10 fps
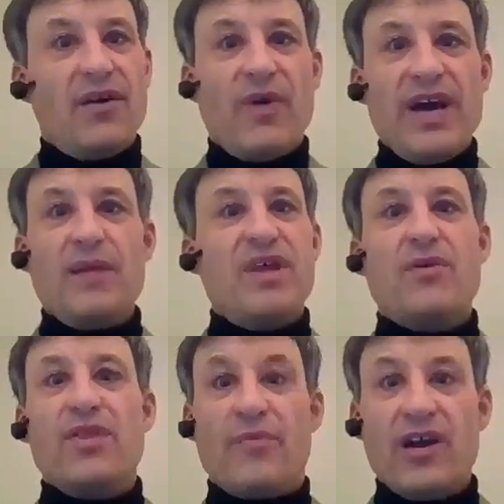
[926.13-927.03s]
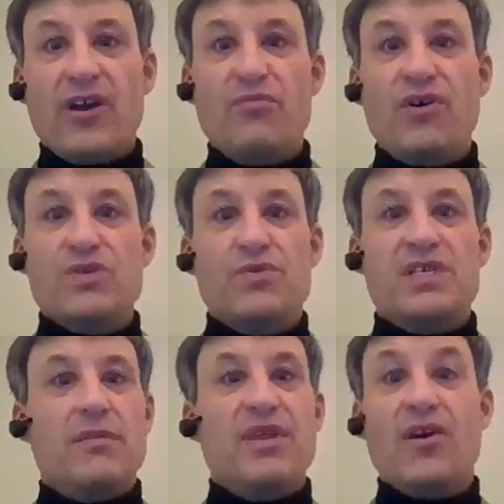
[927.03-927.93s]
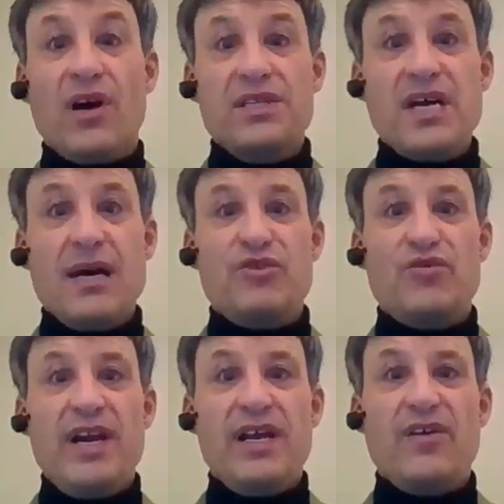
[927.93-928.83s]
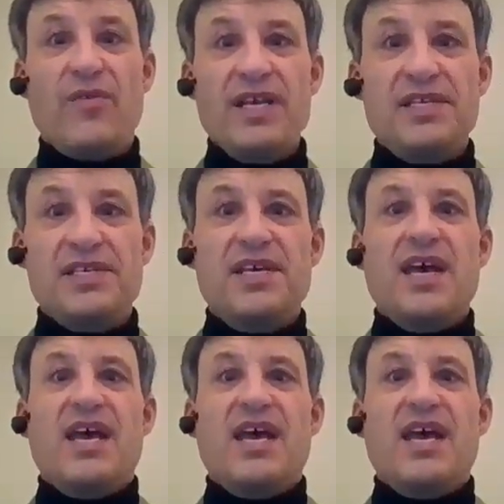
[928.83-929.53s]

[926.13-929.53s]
right up there in the record books with some of the all-time training greats.